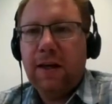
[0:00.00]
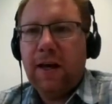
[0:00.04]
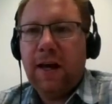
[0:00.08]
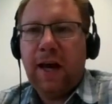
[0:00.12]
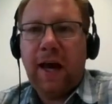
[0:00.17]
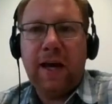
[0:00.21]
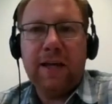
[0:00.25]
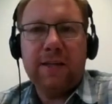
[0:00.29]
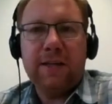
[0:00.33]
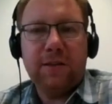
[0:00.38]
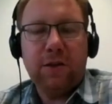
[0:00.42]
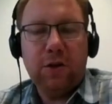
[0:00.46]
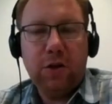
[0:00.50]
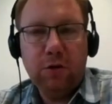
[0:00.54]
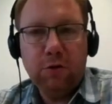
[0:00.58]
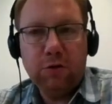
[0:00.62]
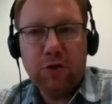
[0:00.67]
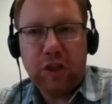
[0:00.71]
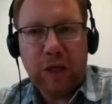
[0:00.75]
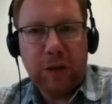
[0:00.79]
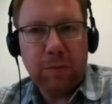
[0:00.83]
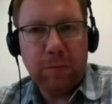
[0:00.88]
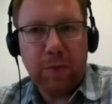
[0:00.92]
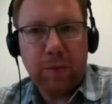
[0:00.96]
has a
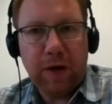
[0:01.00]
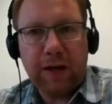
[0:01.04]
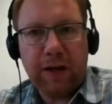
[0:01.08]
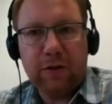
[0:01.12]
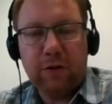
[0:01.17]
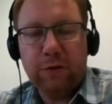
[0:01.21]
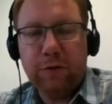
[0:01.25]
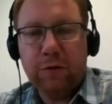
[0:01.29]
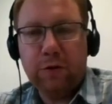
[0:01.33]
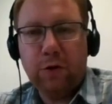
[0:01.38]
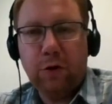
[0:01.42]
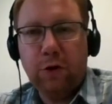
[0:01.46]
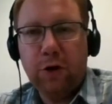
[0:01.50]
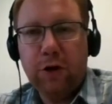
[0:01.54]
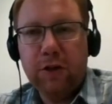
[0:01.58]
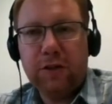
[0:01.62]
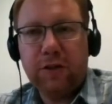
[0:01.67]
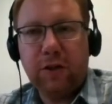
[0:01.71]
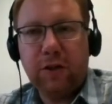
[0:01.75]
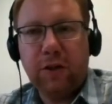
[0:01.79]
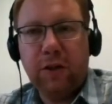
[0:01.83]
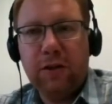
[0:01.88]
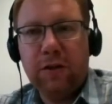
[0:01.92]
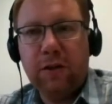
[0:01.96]
huge impact, of
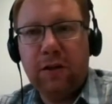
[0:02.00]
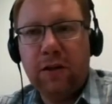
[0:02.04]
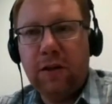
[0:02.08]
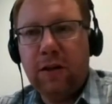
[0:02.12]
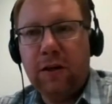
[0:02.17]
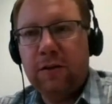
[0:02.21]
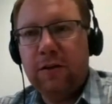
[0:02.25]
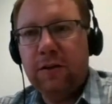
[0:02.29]
course, on